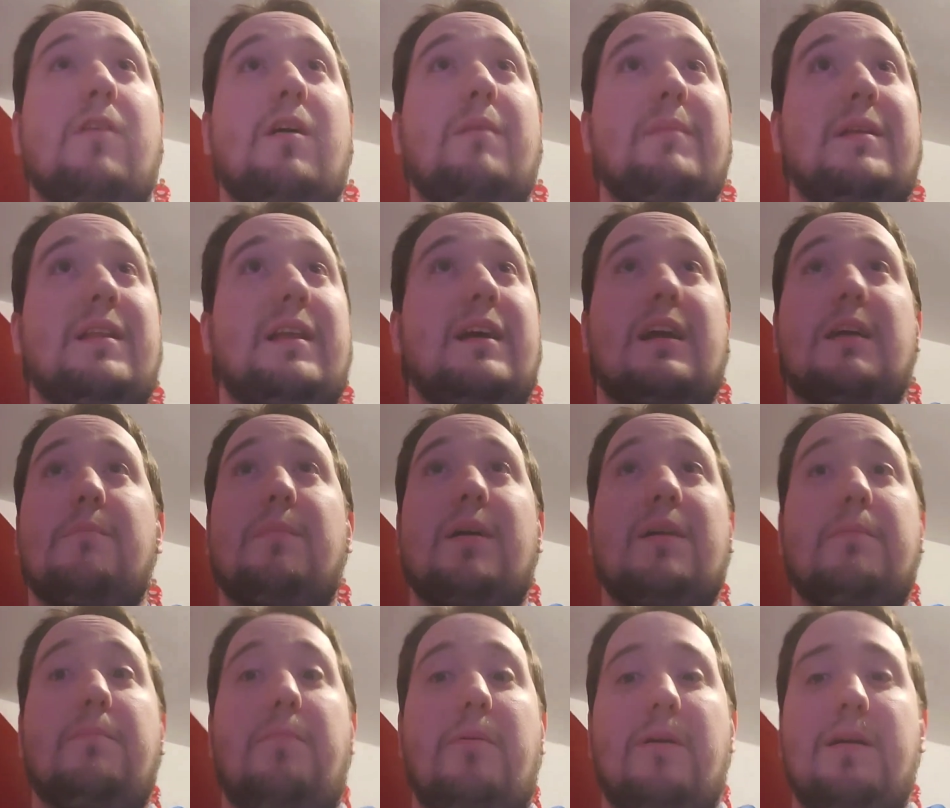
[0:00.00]
for them and they can
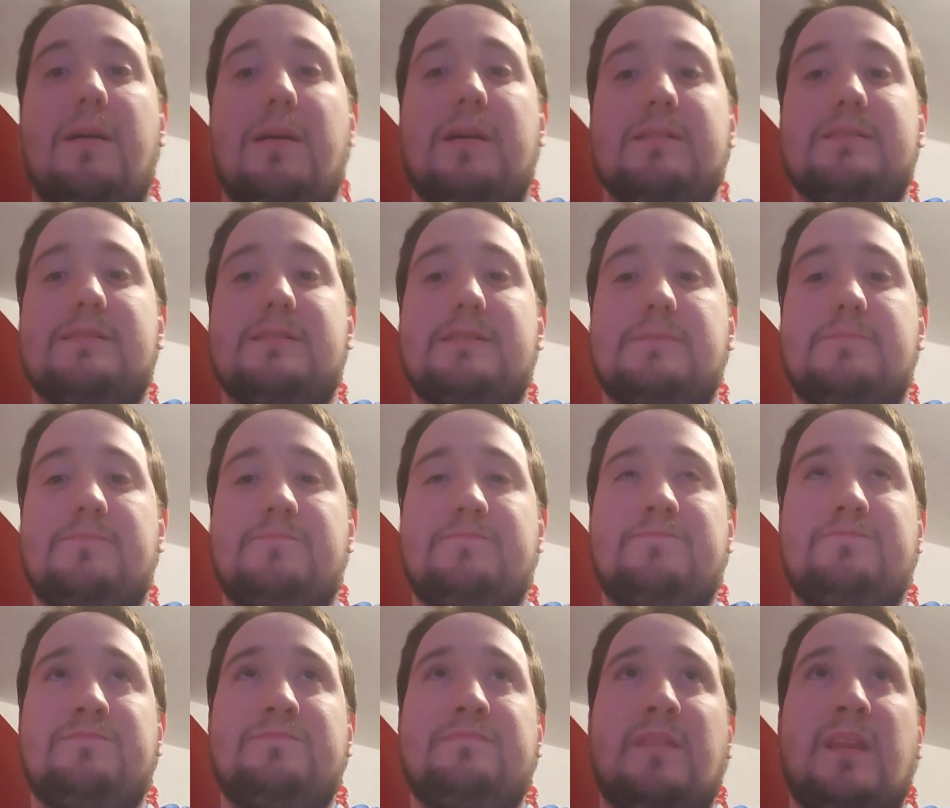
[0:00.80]
make plays.
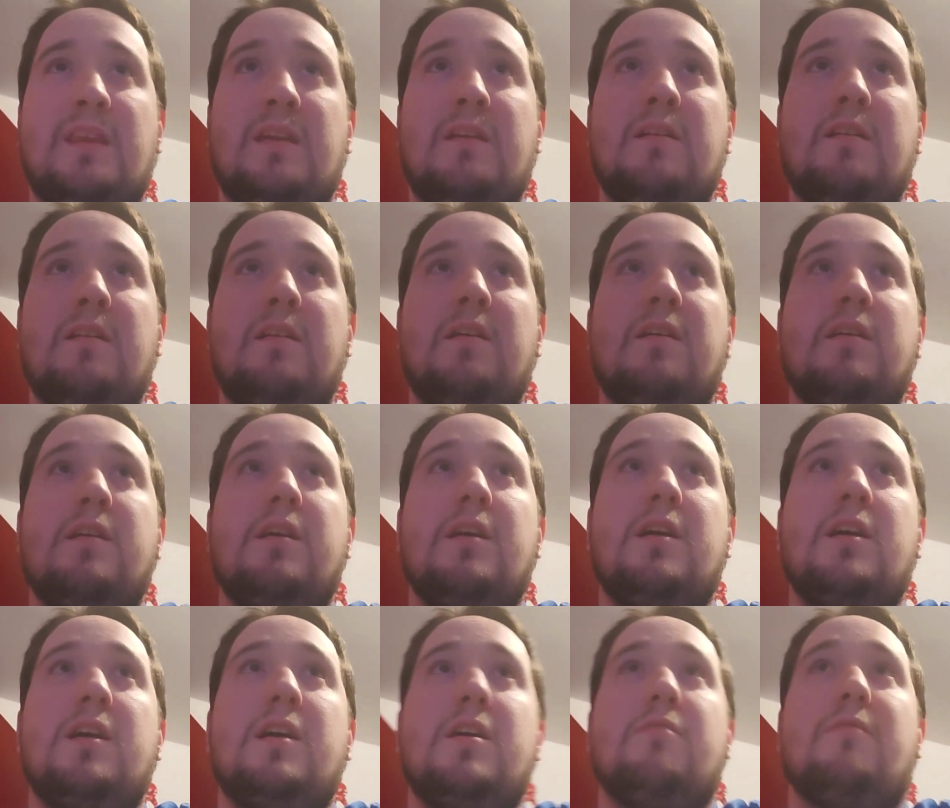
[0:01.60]

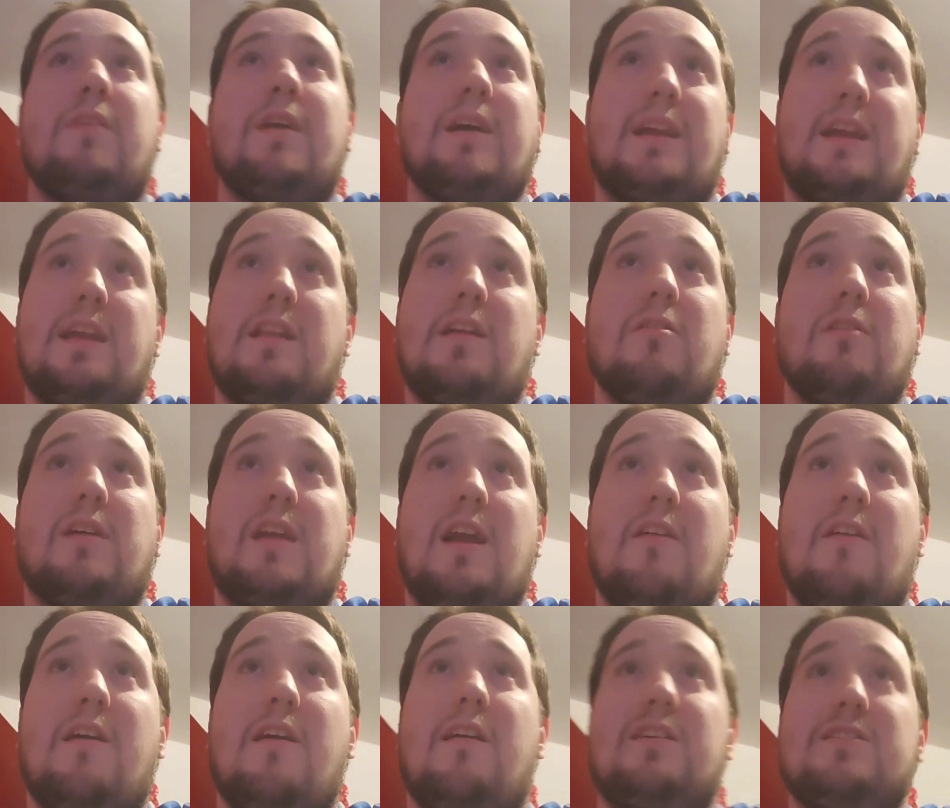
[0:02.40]
Like, you know,
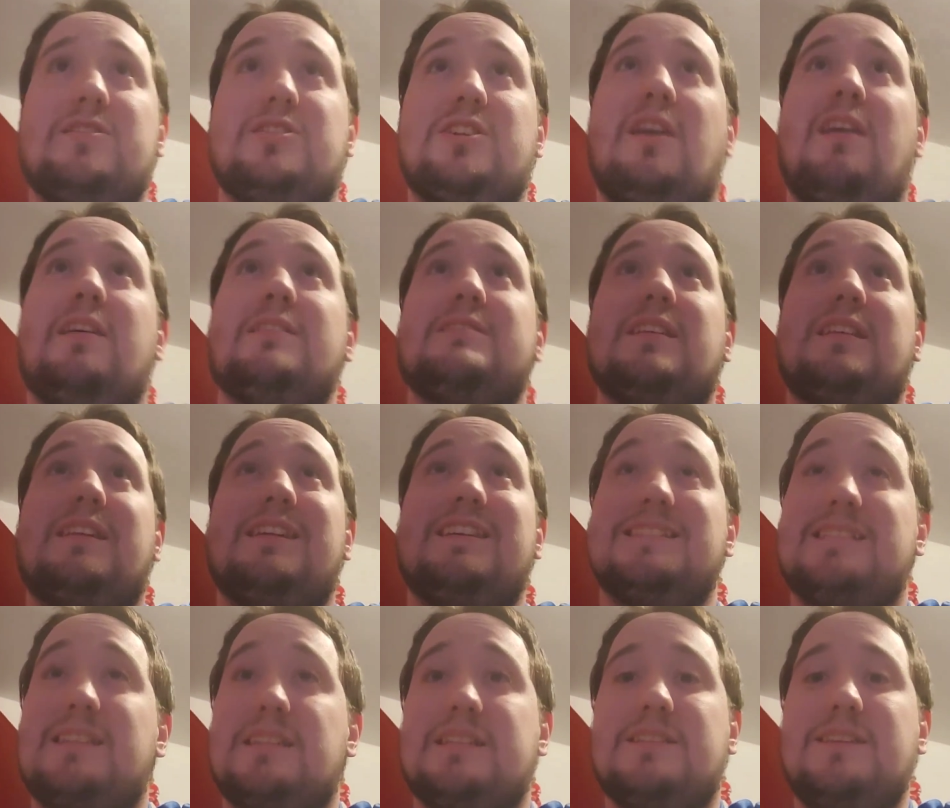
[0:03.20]
Kerryon Johnson,
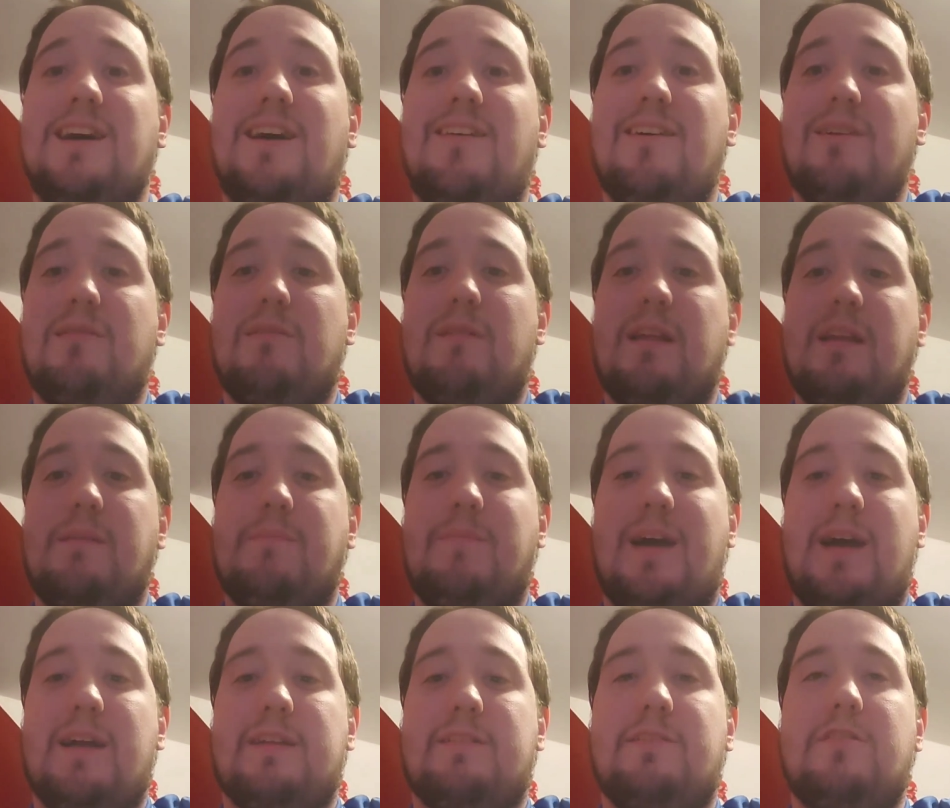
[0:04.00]
he's a solid running
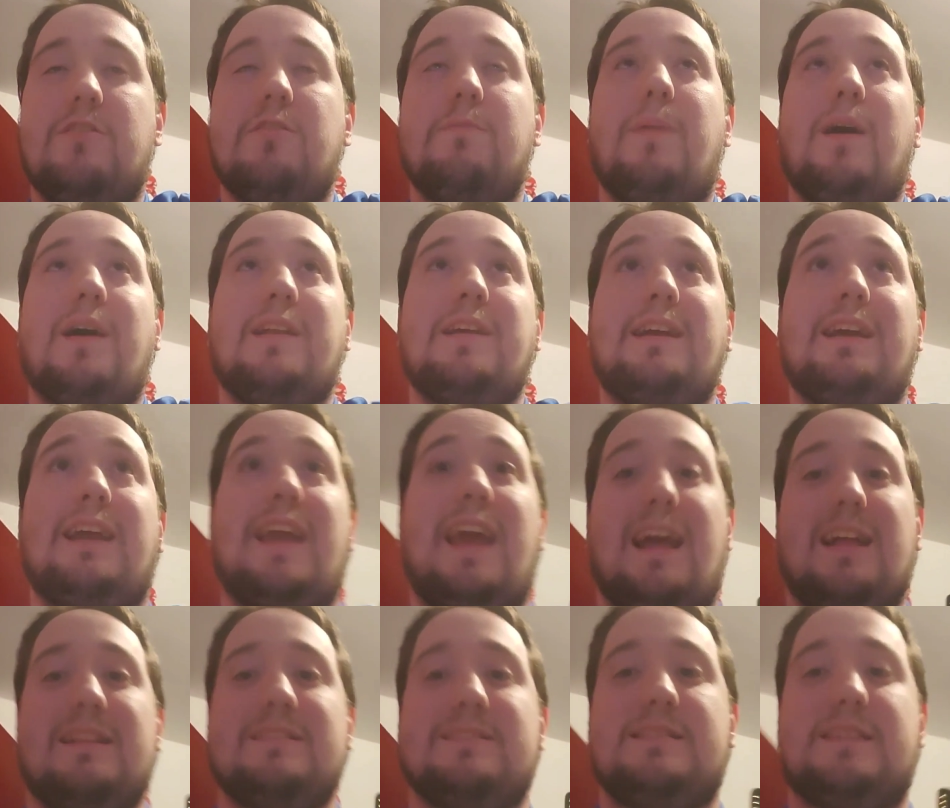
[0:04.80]
back too, but he
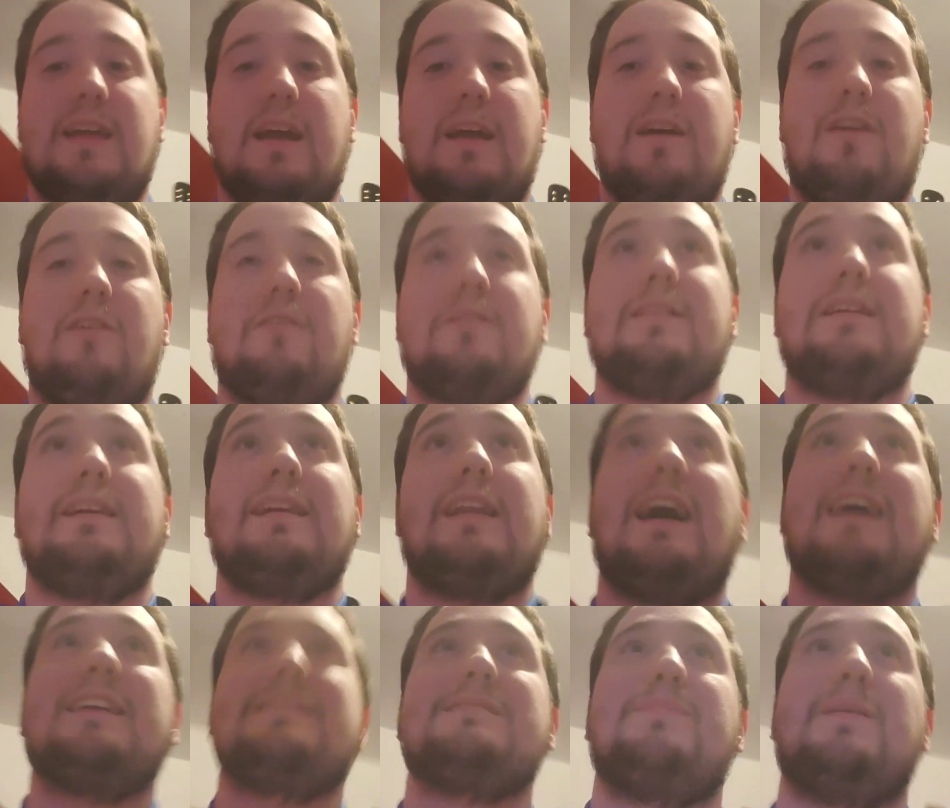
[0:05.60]
can't stay healthy.
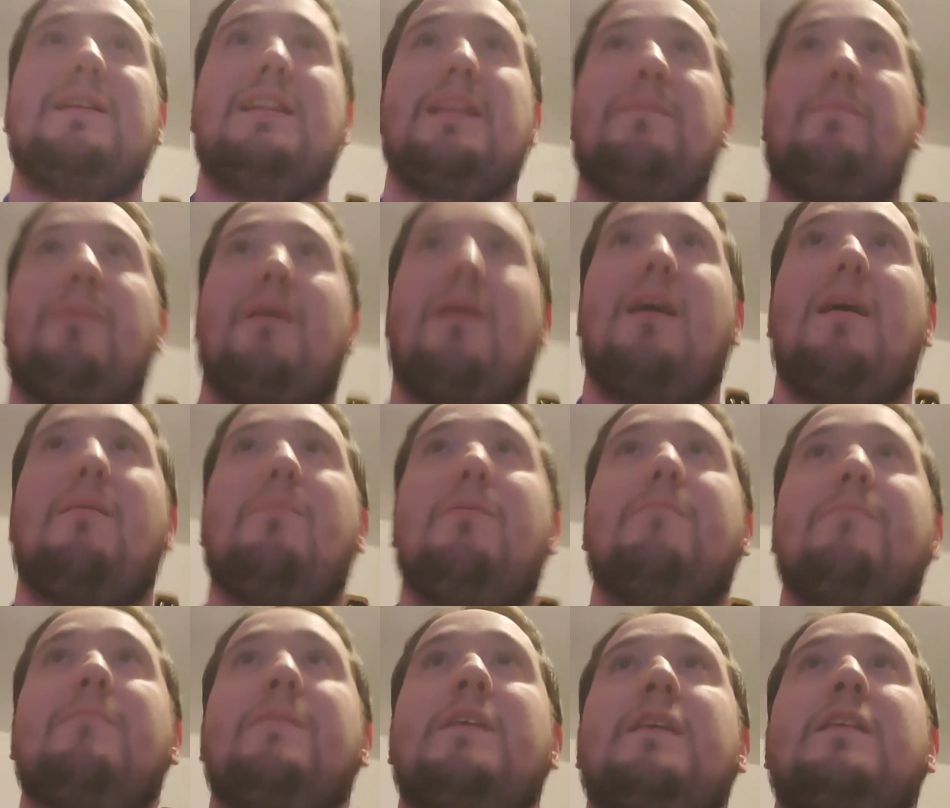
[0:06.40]
That's been the problem.